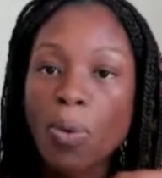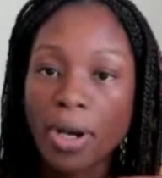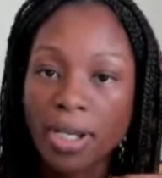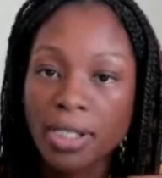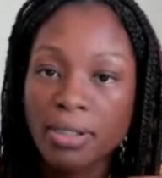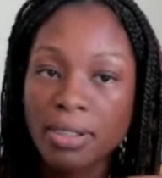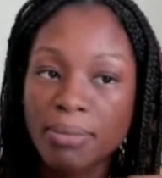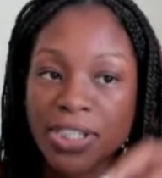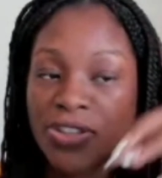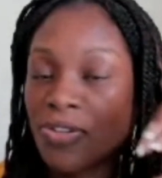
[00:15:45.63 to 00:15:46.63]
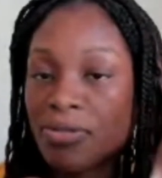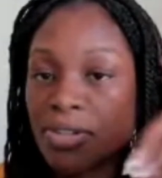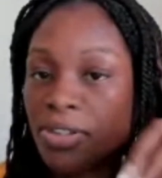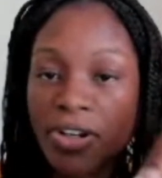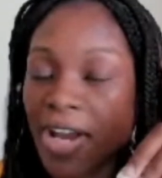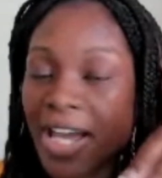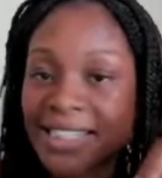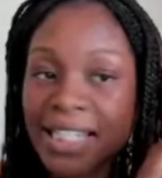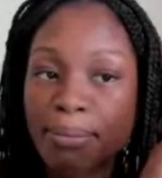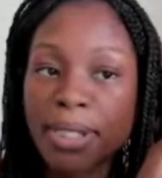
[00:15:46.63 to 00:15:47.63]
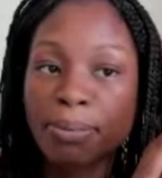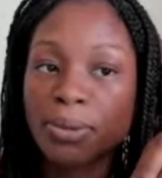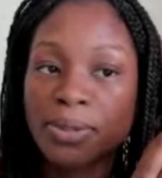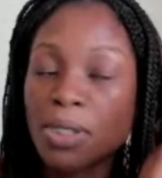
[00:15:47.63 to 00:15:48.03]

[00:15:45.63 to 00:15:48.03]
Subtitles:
work because they're not the same people.